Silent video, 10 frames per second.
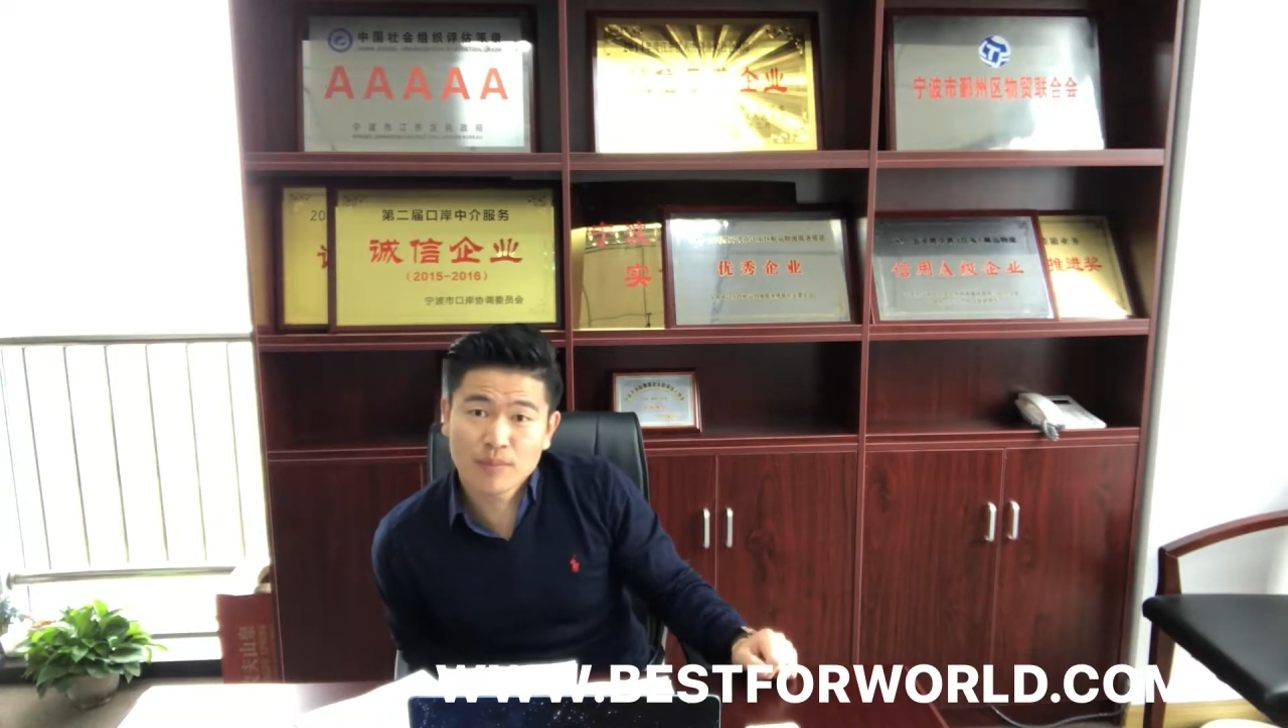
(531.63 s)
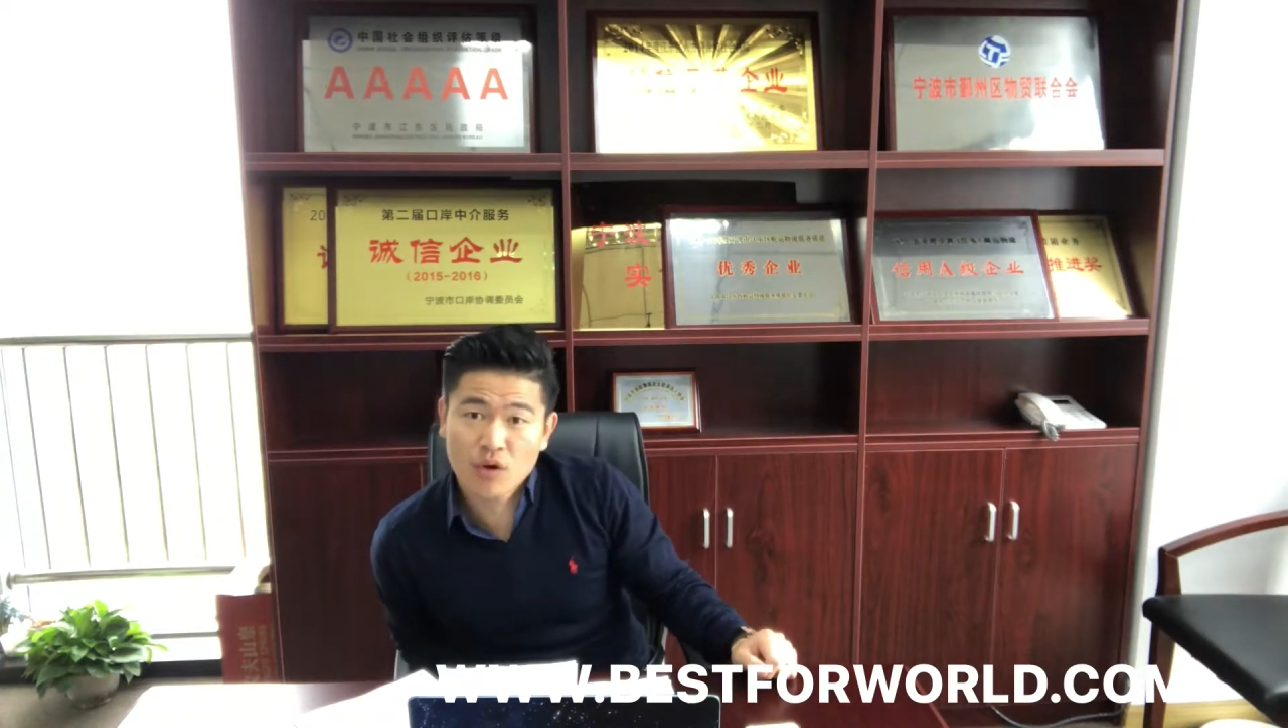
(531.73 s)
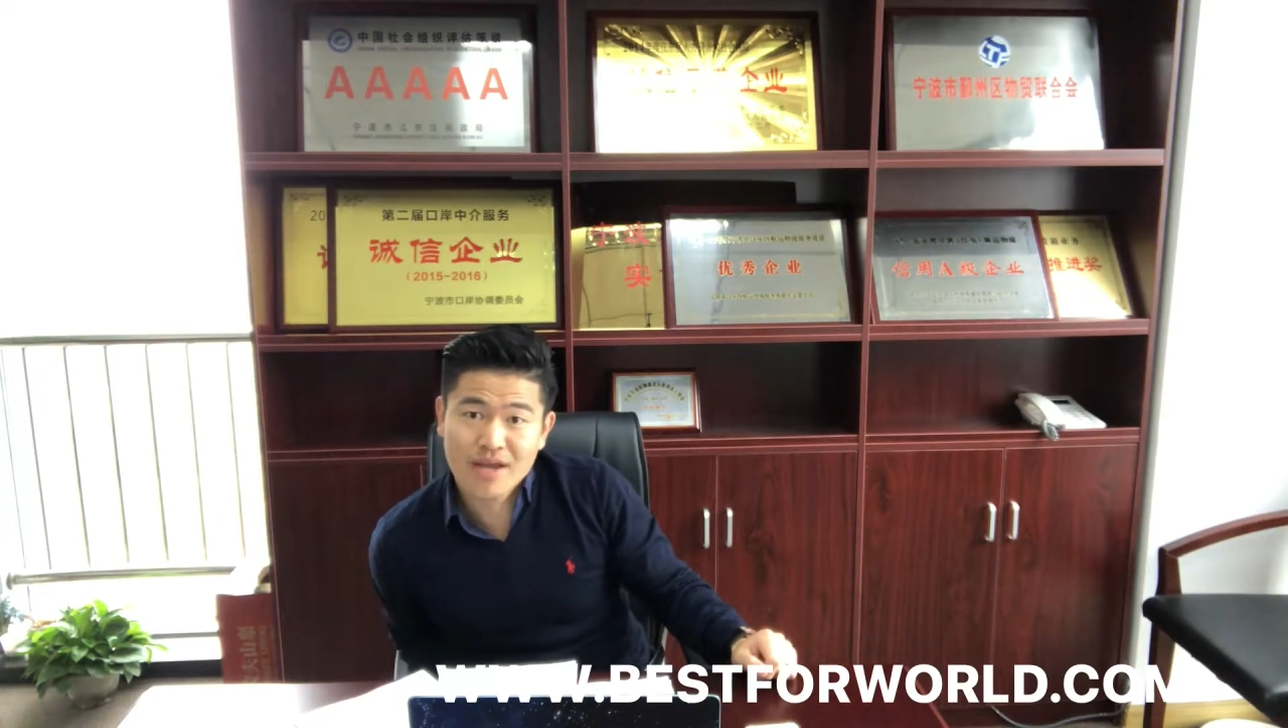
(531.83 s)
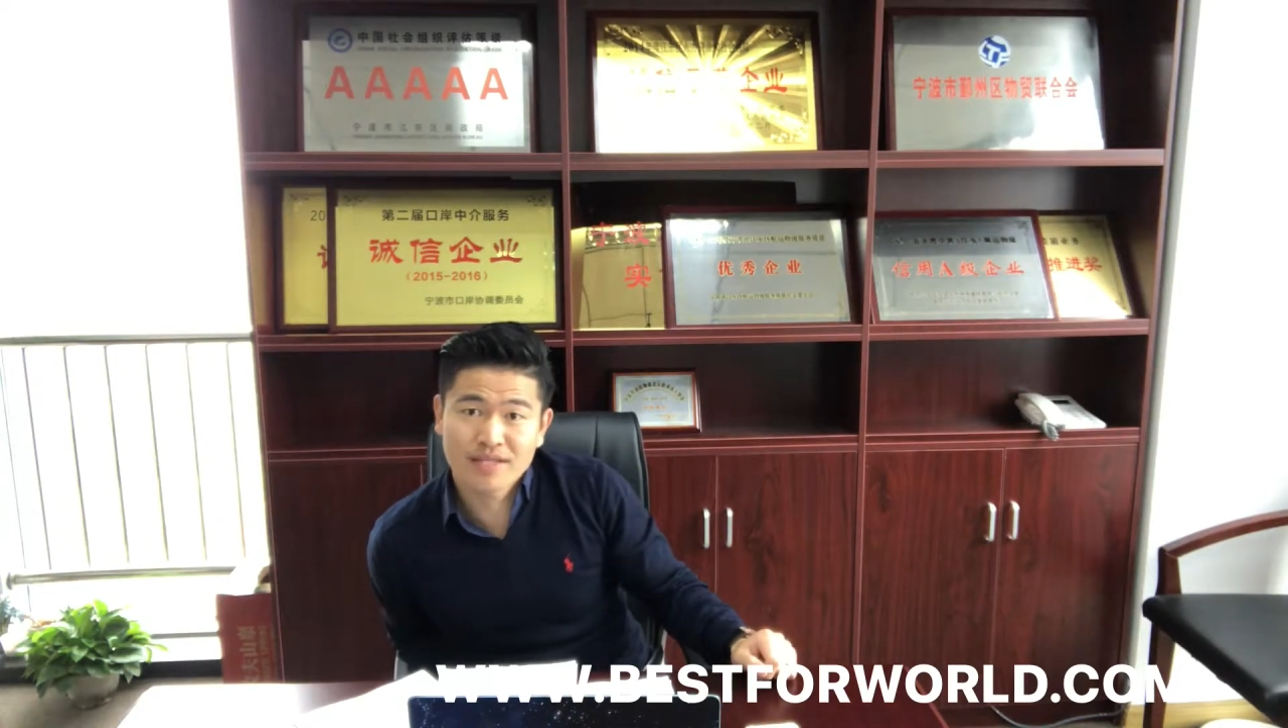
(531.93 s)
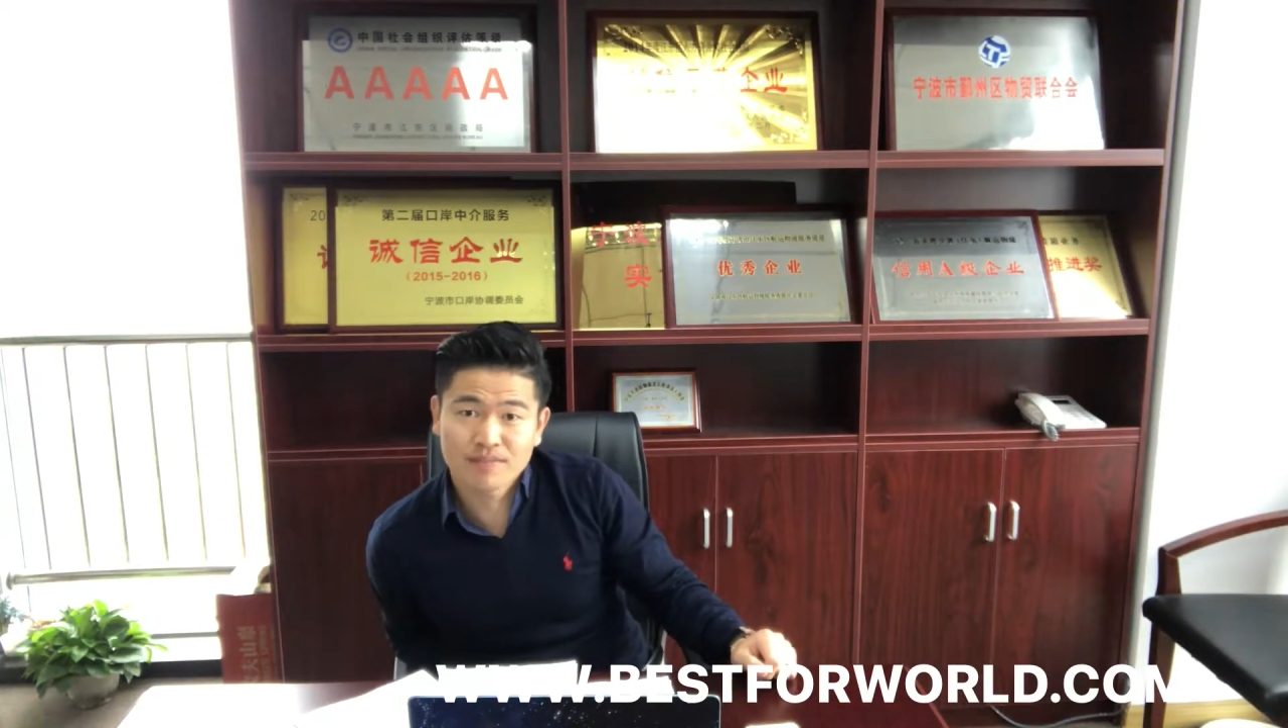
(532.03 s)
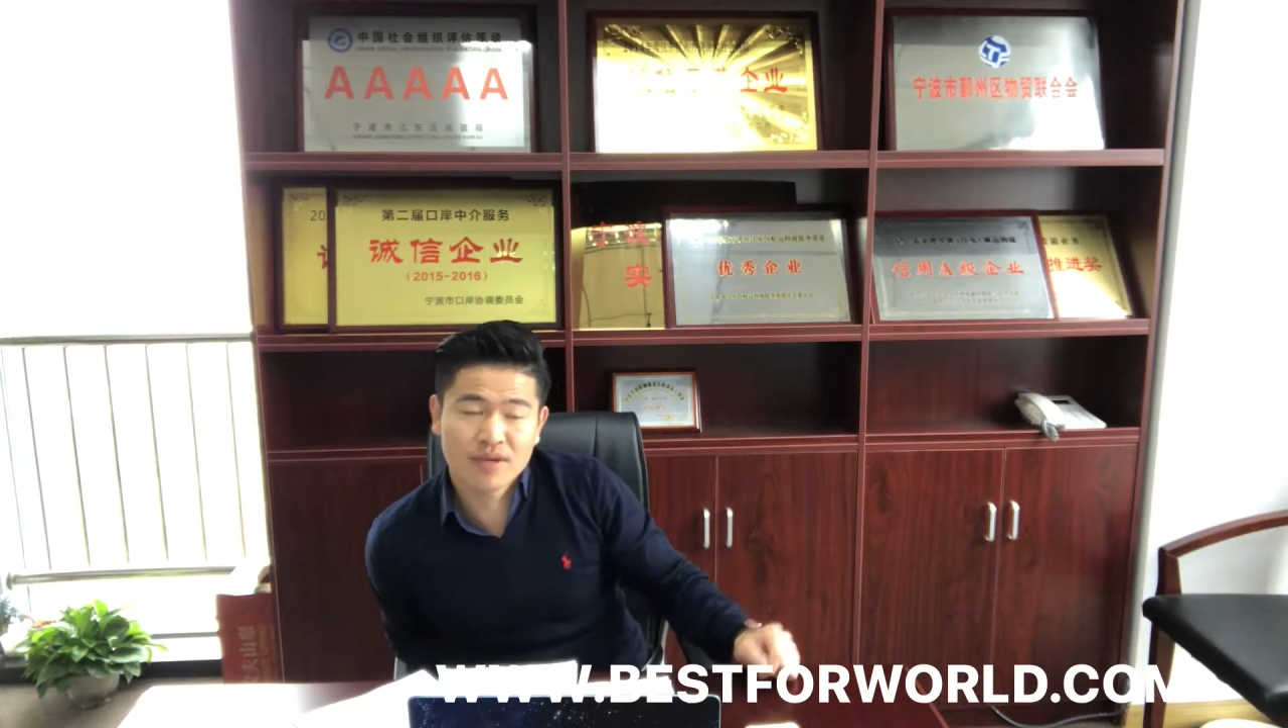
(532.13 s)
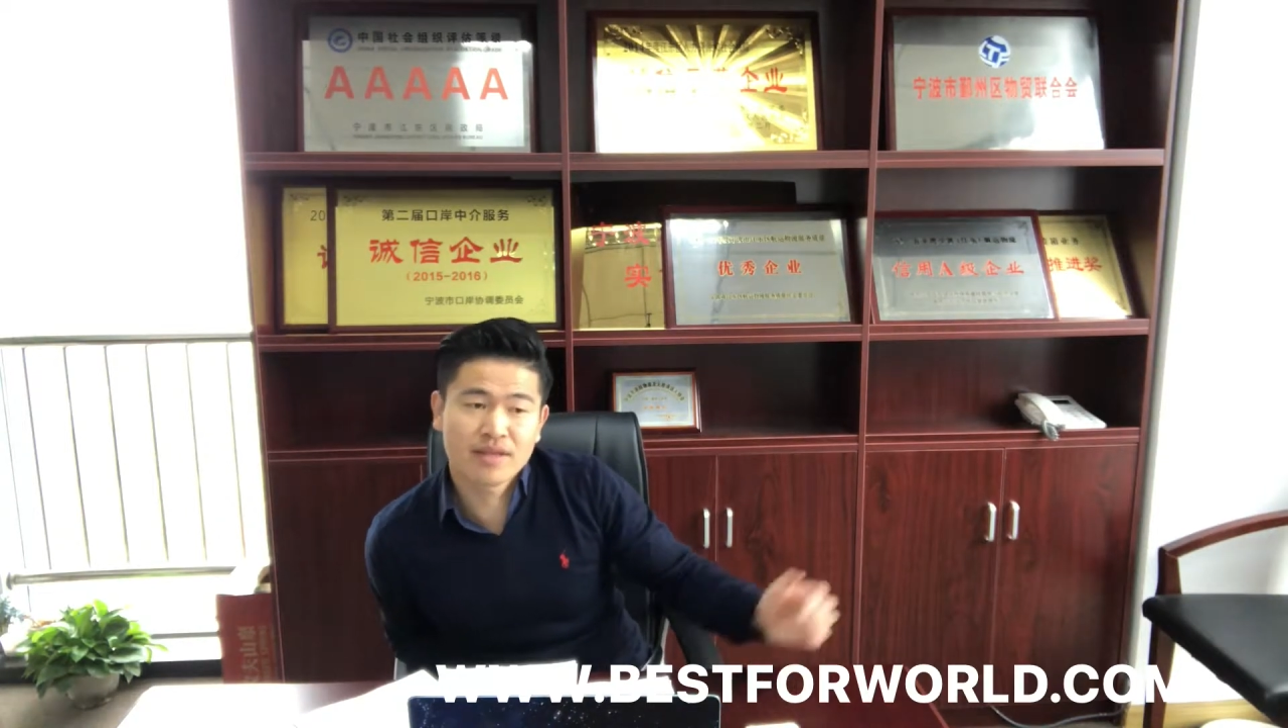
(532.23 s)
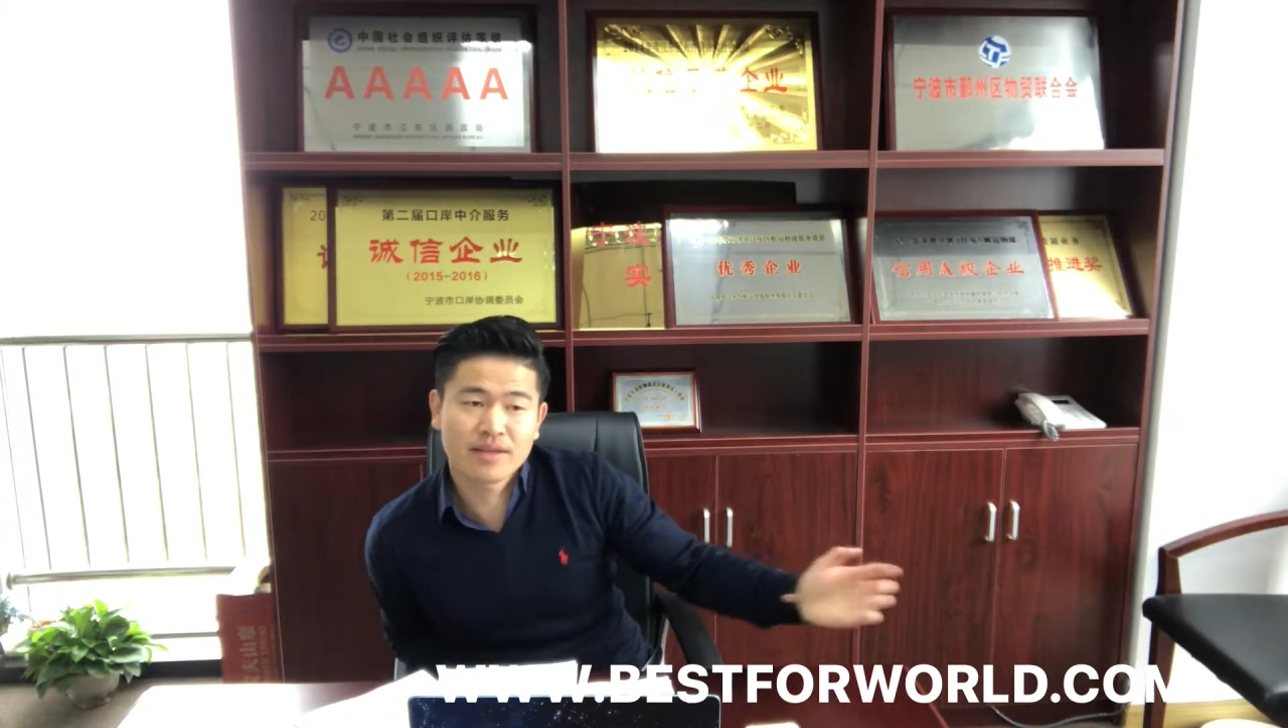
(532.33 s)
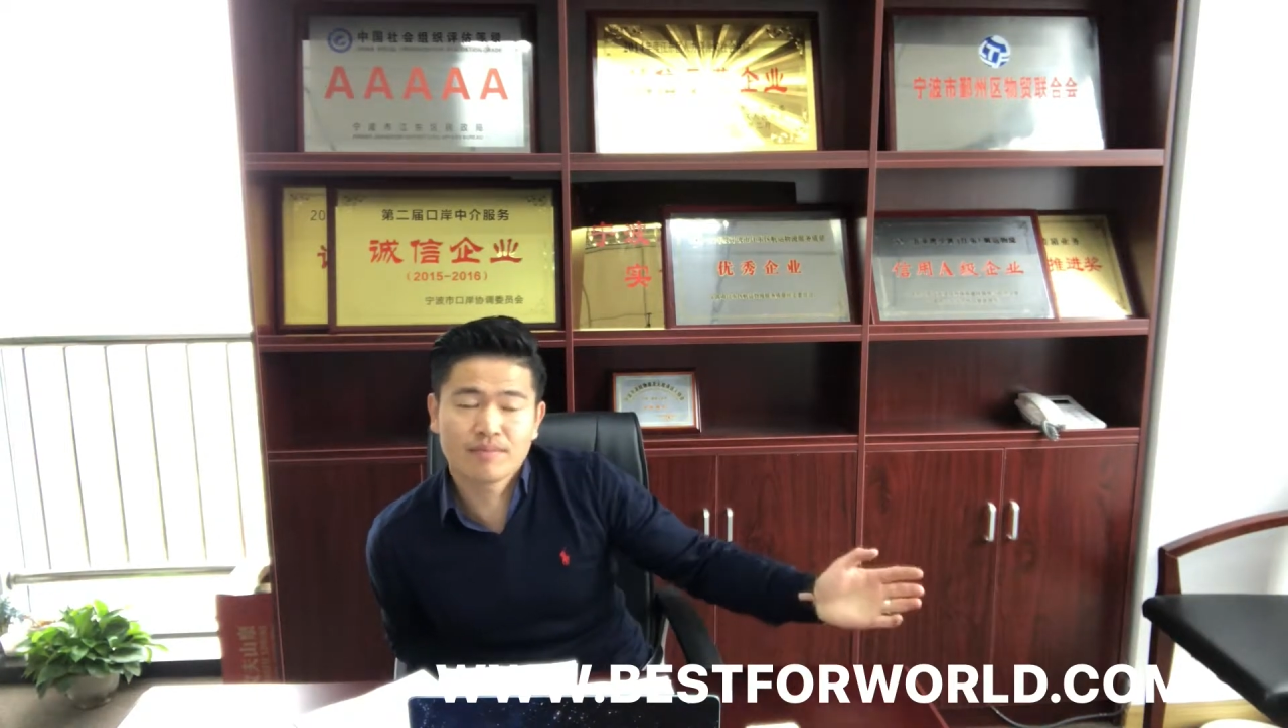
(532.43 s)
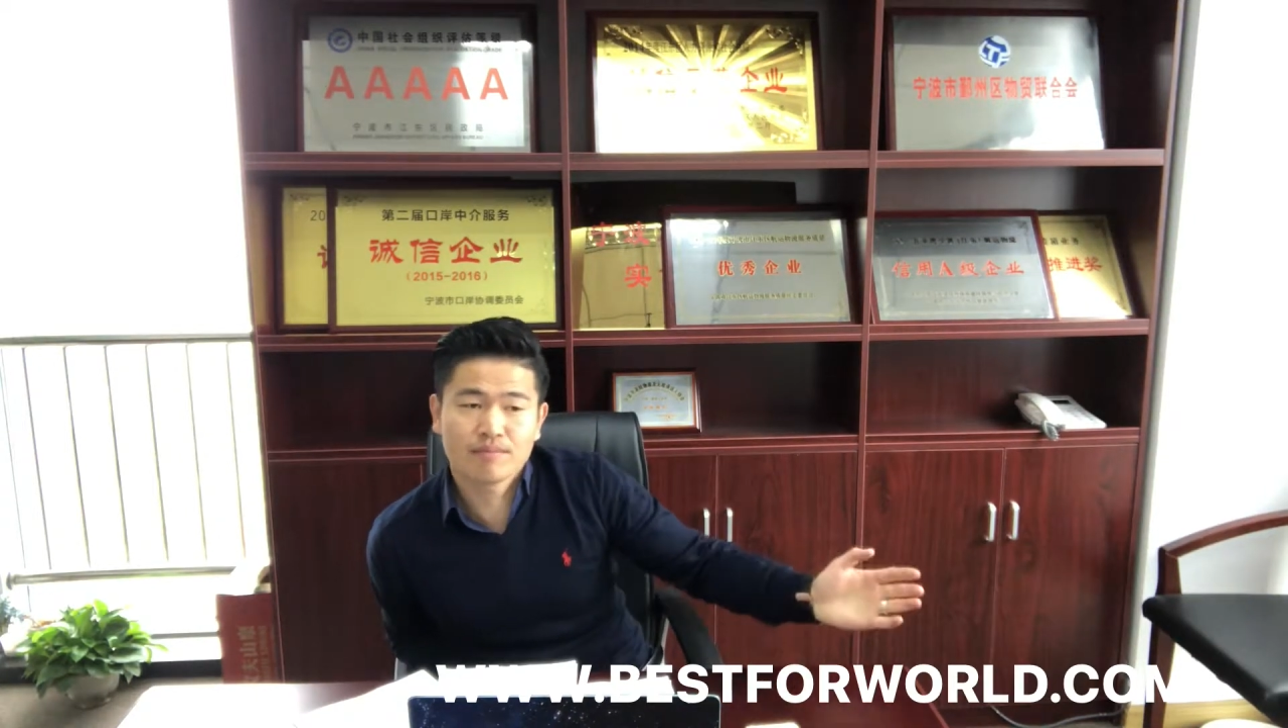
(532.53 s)
price, but
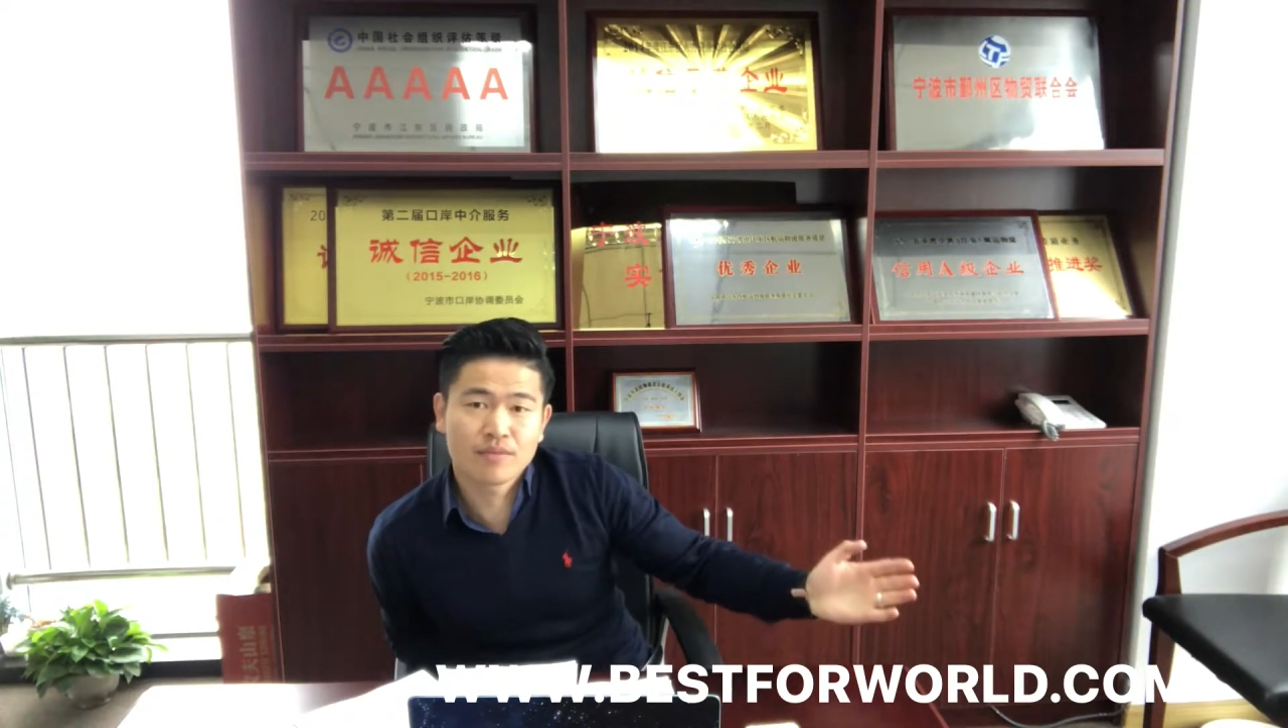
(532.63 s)
they